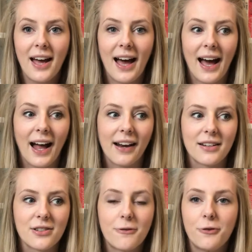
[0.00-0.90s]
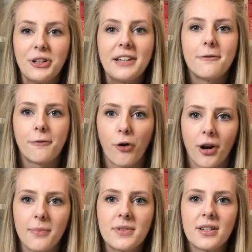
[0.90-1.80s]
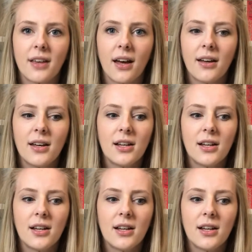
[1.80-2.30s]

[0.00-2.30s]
and fully formed that